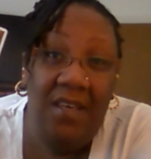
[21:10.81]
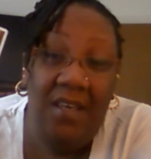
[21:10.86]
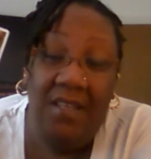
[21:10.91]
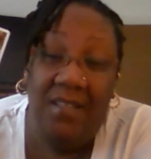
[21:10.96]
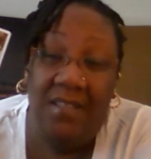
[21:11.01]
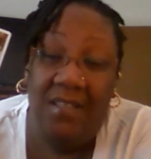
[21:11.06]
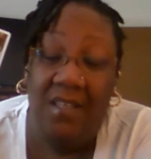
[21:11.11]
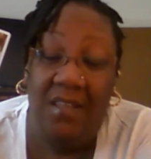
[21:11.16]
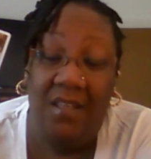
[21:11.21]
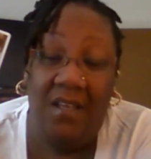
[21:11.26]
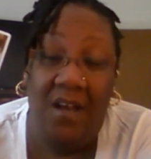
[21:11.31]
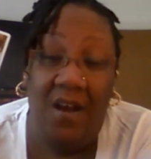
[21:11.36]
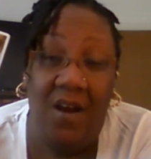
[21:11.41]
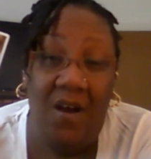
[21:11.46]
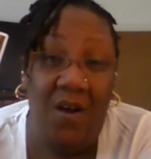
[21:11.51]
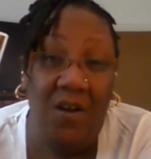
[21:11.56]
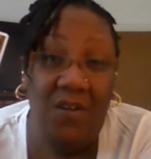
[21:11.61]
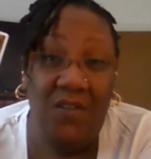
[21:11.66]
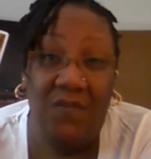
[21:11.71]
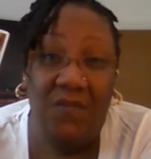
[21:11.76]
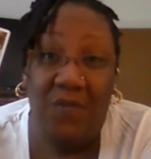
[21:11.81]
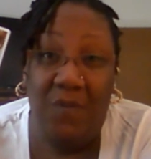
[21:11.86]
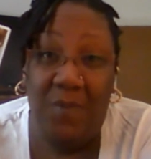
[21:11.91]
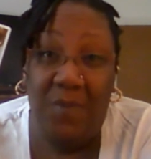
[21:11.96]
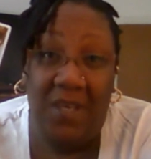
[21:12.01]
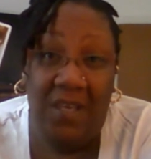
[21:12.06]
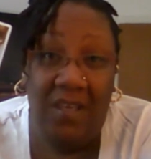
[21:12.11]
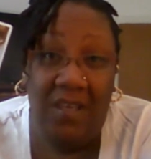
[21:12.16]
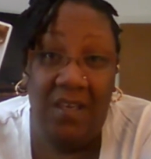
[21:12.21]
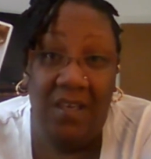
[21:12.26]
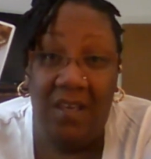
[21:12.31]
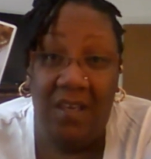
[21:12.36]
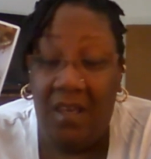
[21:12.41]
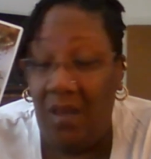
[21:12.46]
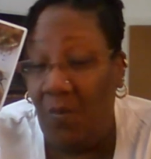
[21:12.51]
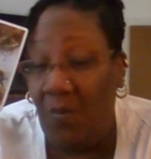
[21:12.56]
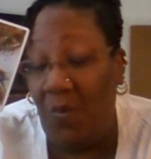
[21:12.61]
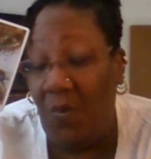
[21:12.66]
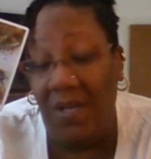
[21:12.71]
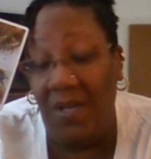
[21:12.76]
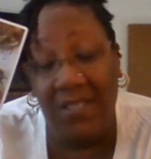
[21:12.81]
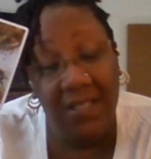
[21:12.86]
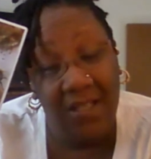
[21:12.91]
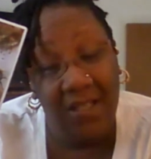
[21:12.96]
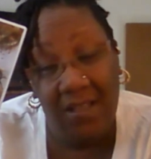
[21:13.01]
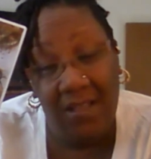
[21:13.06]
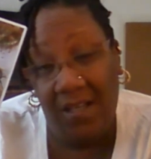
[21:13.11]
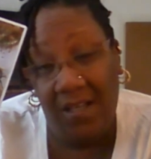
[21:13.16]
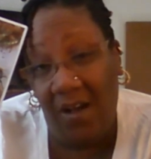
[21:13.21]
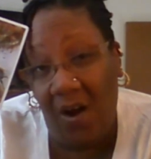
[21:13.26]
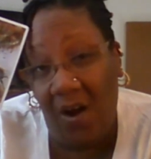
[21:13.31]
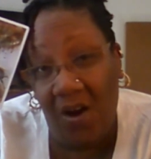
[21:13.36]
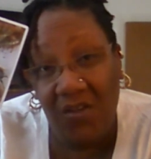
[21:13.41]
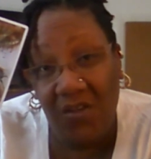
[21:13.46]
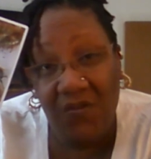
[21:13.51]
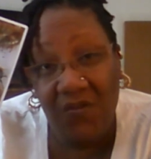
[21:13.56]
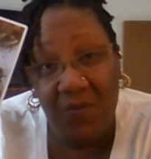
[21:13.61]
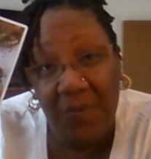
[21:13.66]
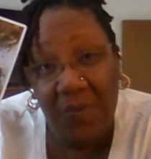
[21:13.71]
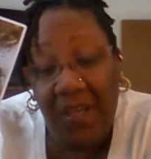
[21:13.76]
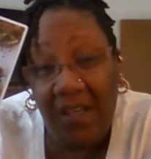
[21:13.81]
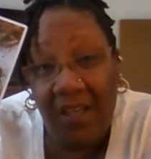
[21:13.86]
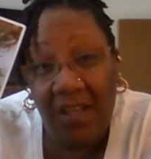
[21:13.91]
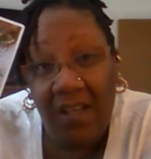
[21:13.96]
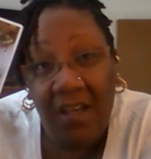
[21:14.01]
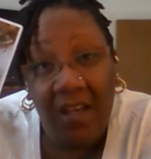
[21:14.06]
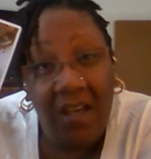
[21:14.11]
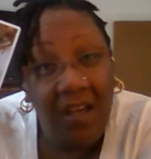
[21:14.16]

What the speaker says: it's in the cards for me. It wasn't in the cards for me.